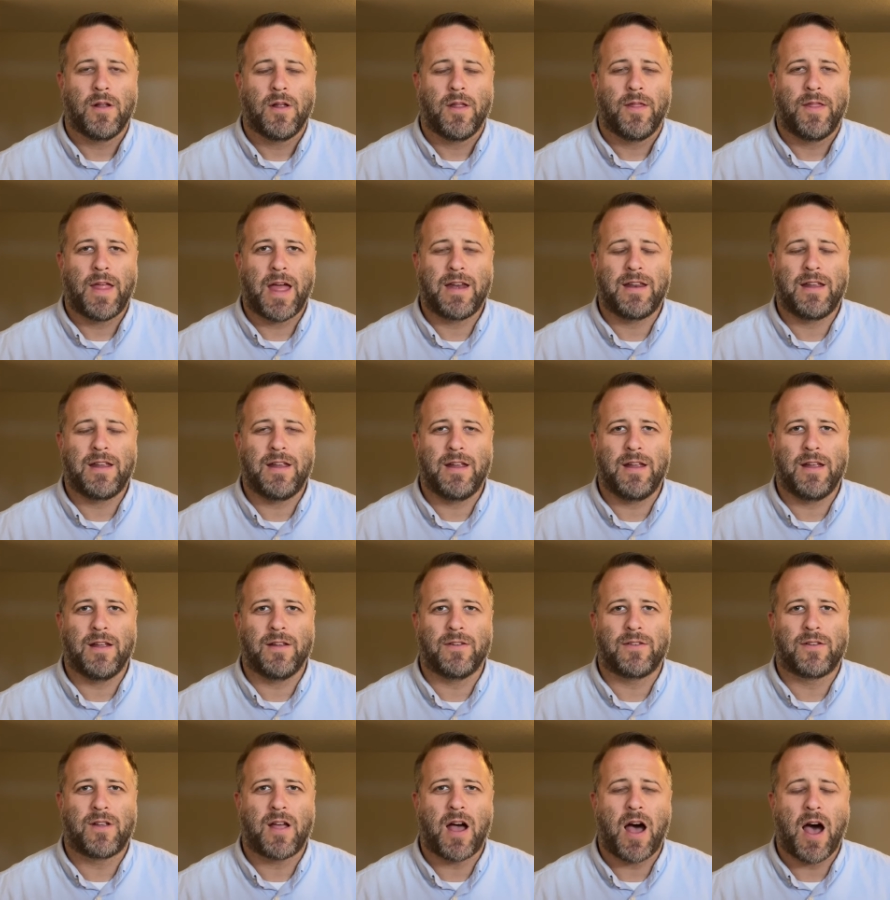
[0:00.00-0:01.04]
that he is
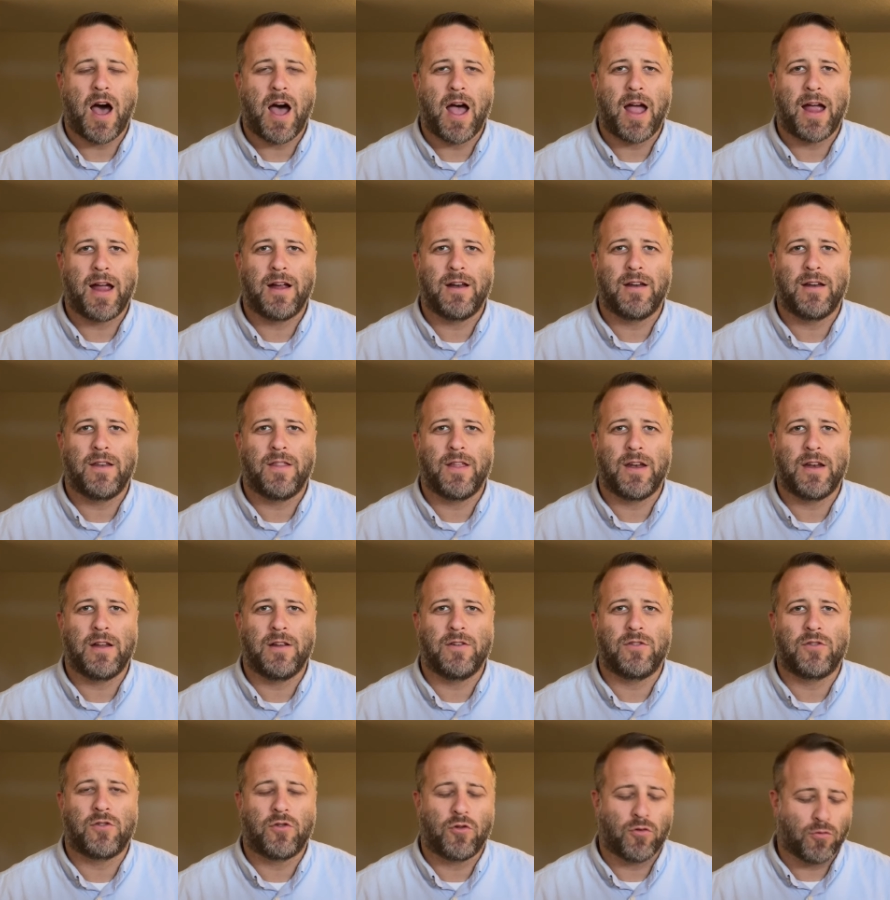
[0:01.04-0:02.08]
kind, that
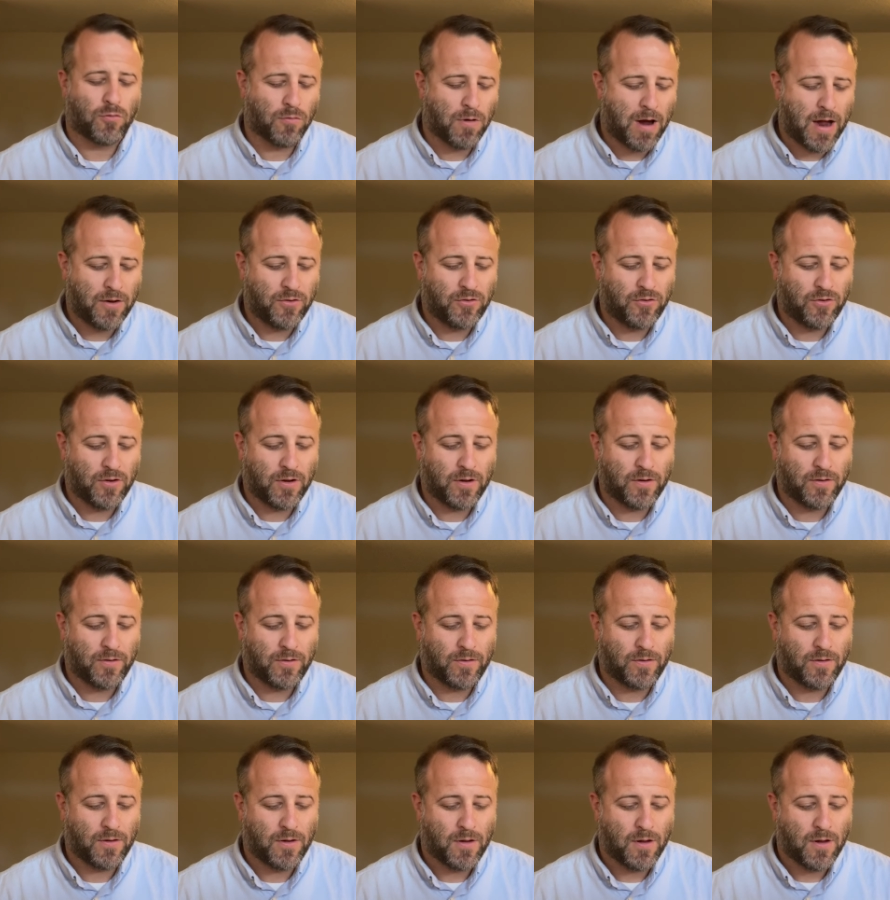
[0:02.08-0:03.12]
he's
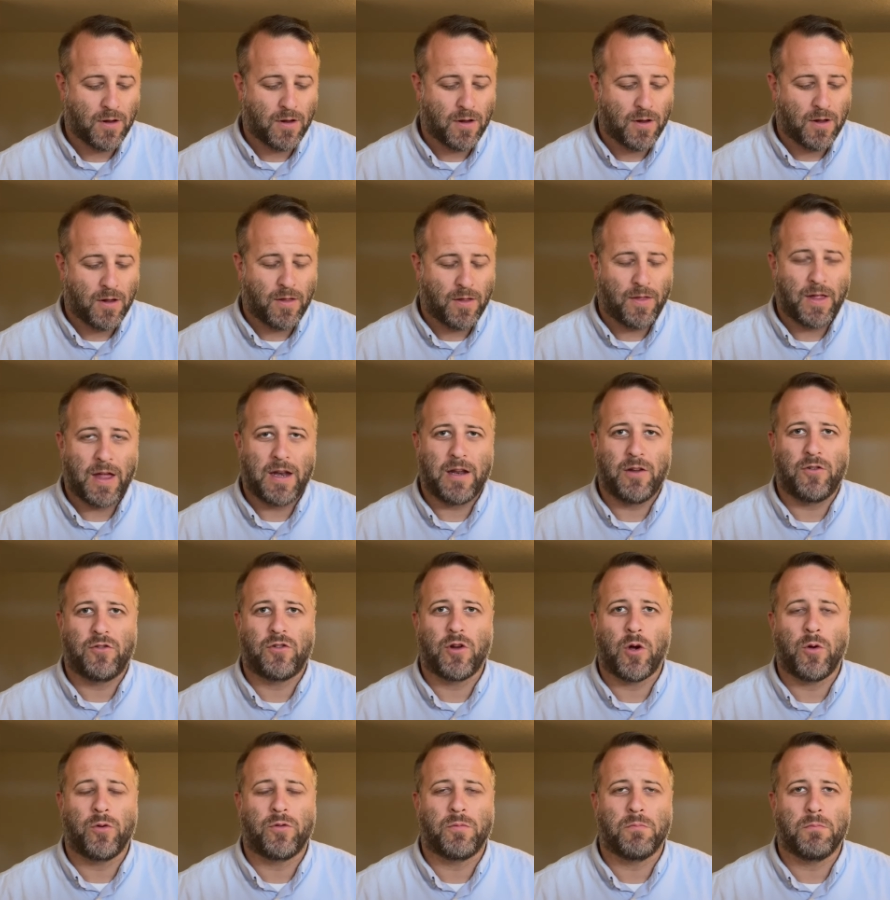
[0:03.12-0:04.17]
gracious, that he
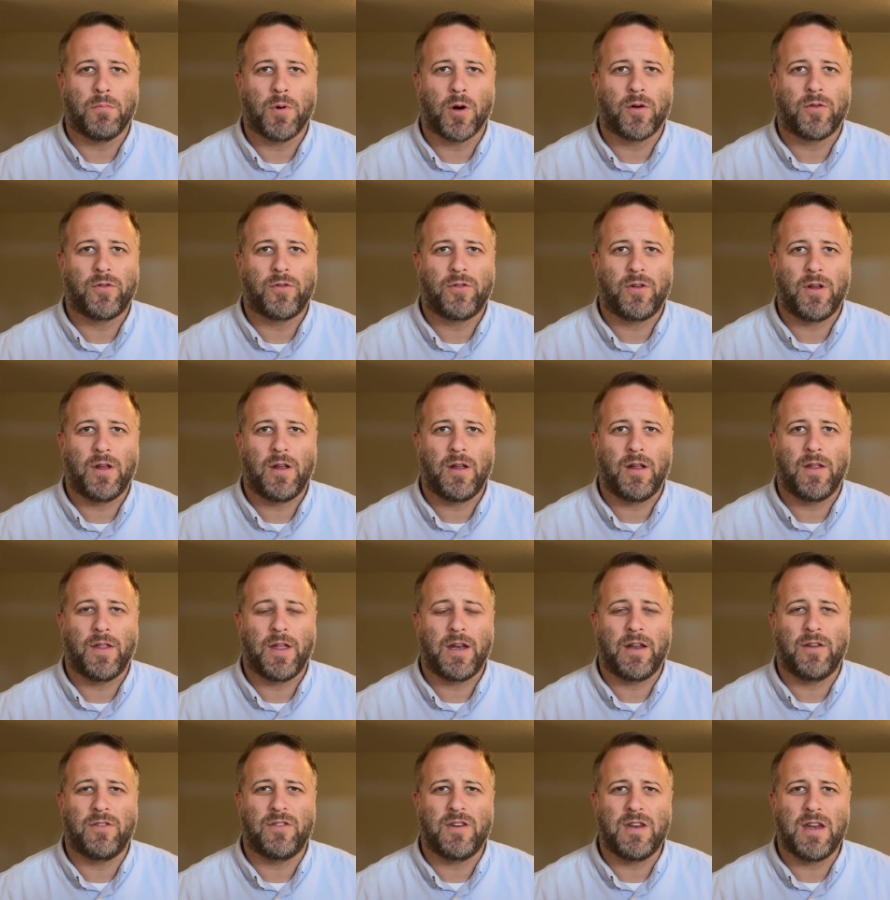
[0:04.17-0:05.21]
shows mercy, that
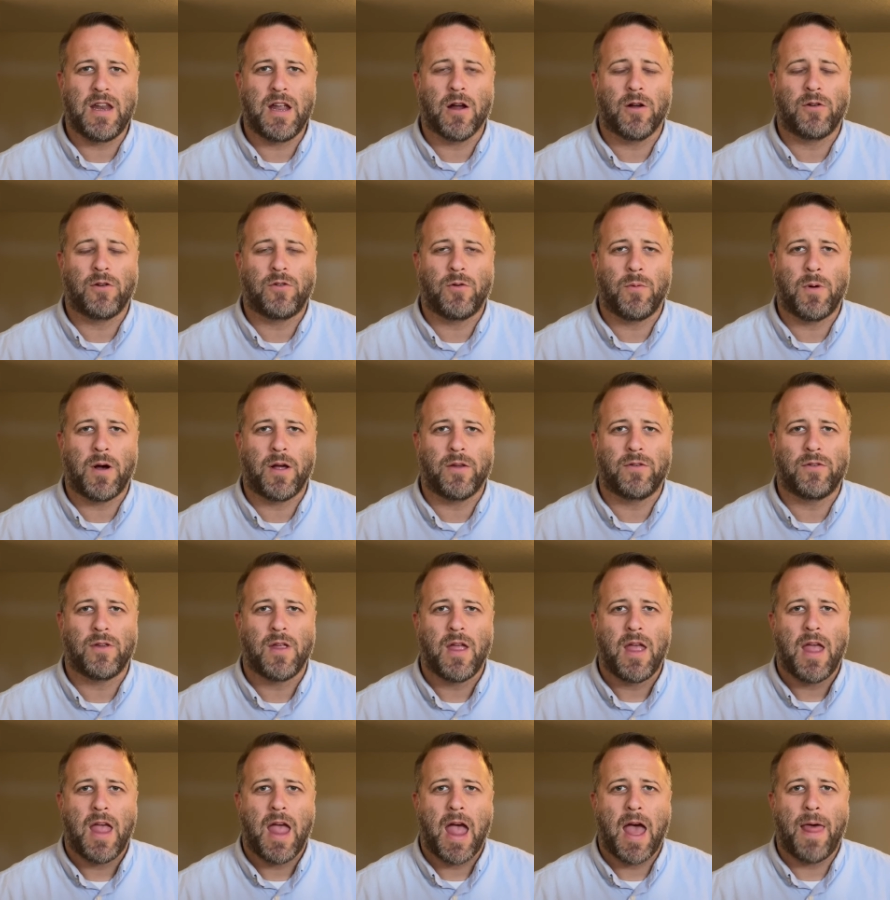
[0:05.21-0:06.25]
he's near to us,
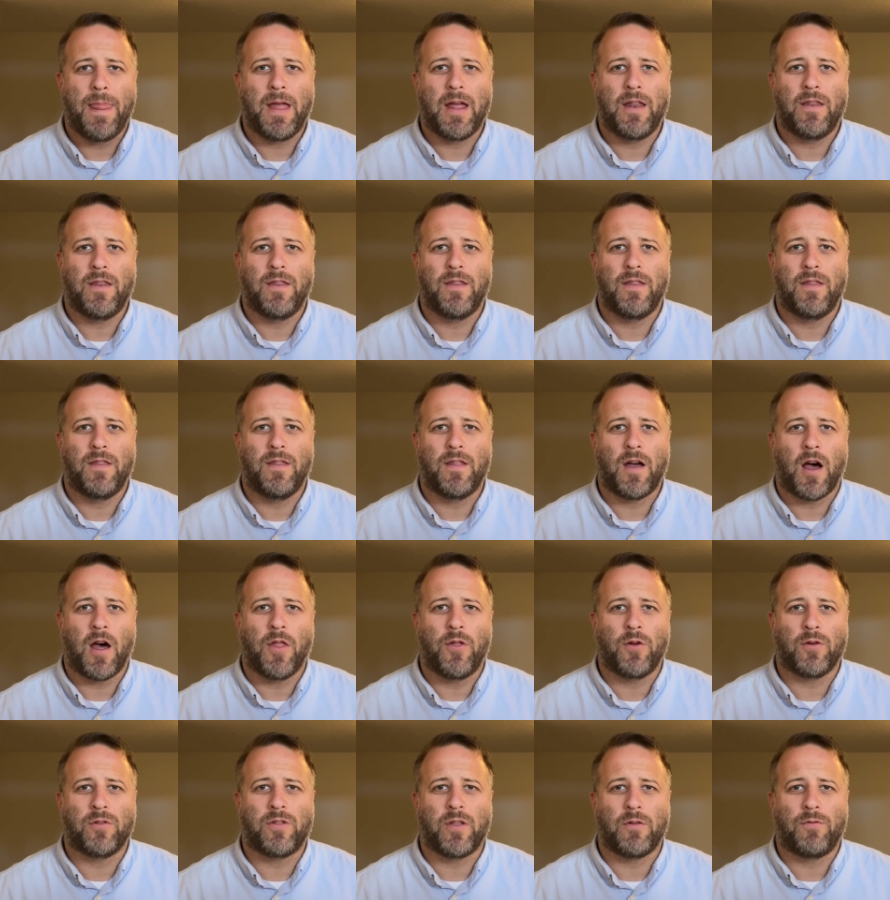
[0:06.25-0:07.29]
and then
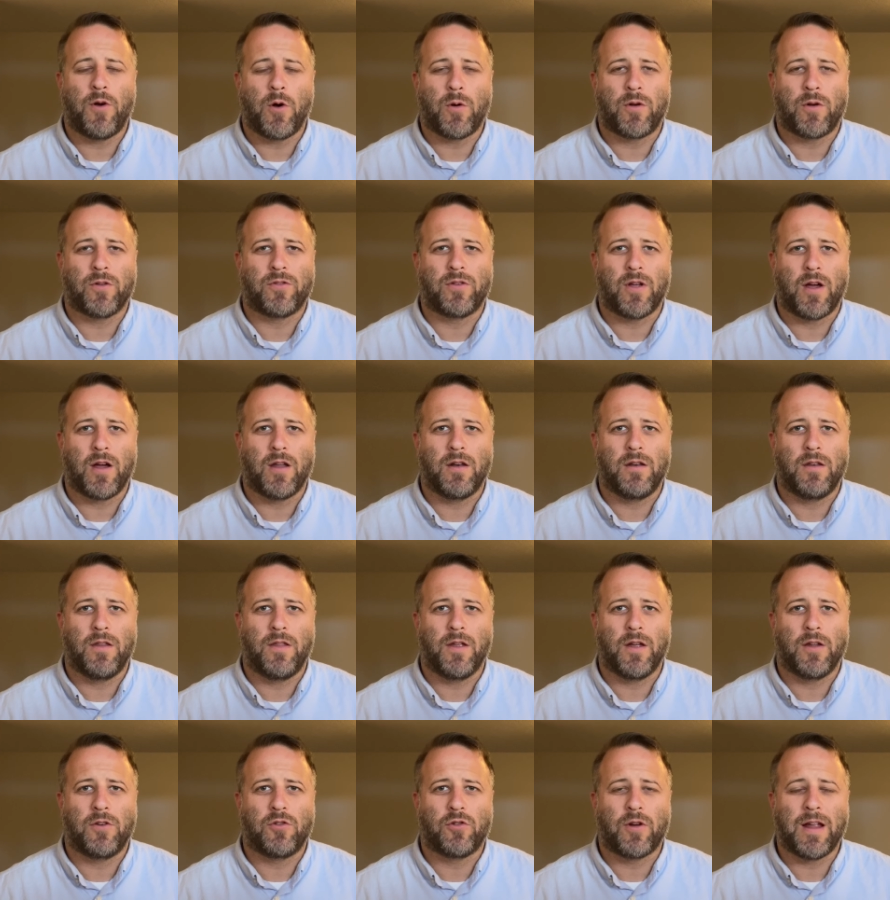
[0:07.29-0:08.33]
others that focus on
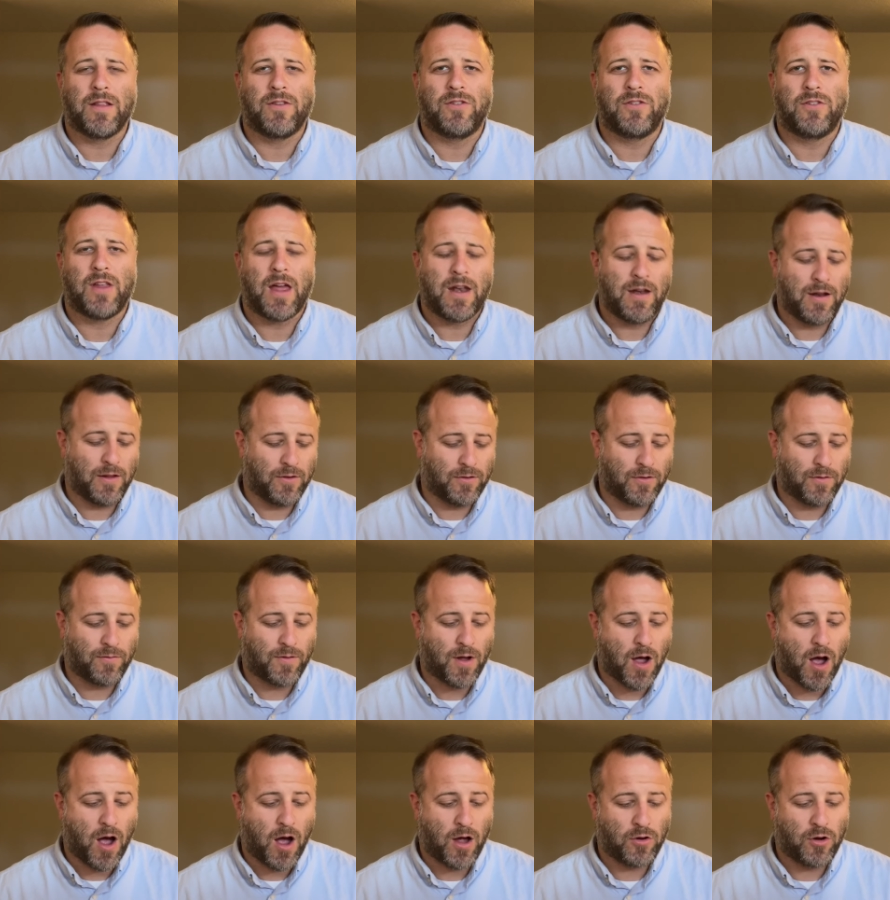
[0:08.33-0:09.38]
the transcendence of
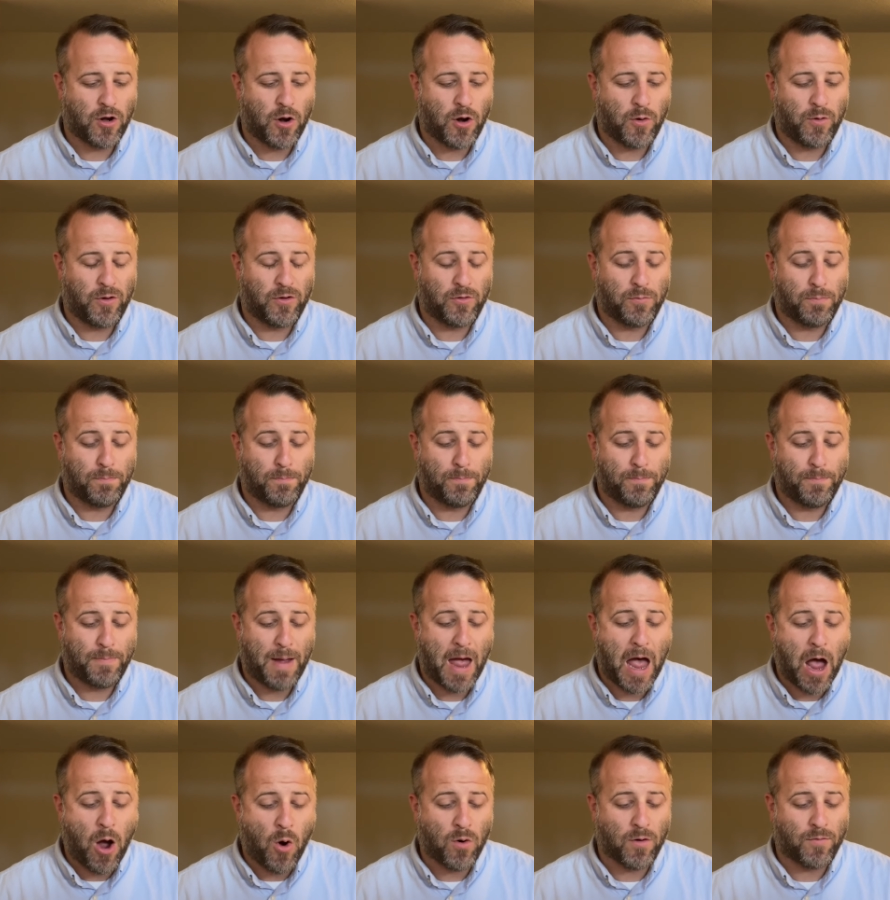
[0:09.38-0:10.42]
God. You know, he's
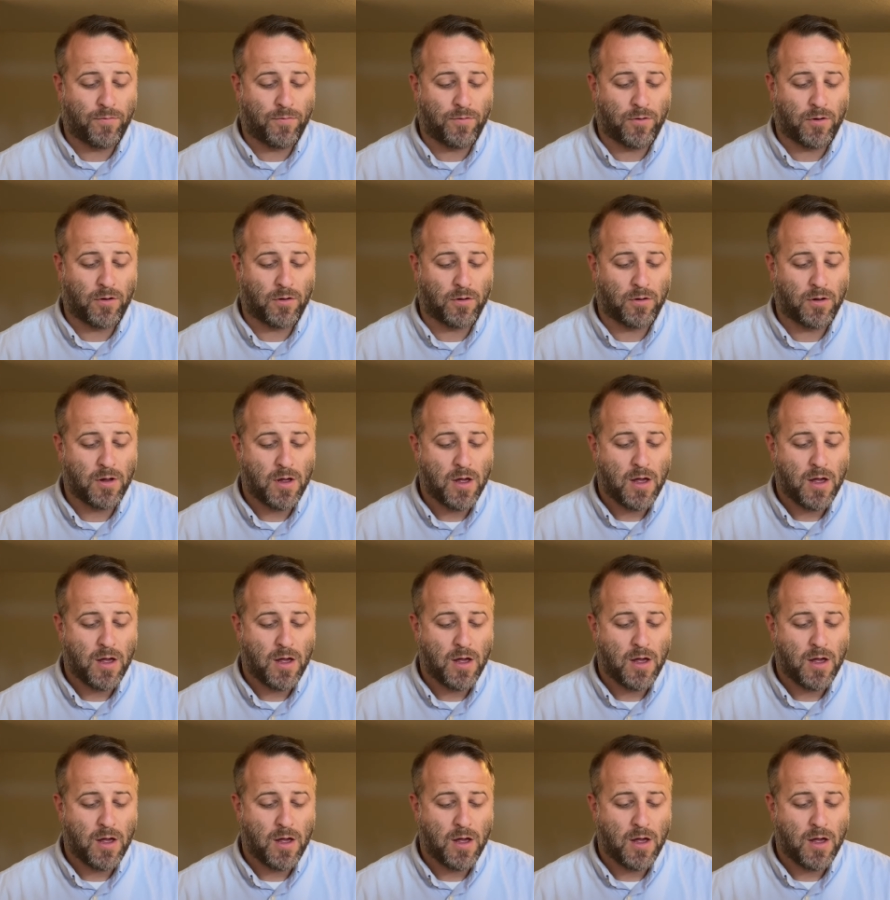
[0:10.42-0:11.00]
powerful,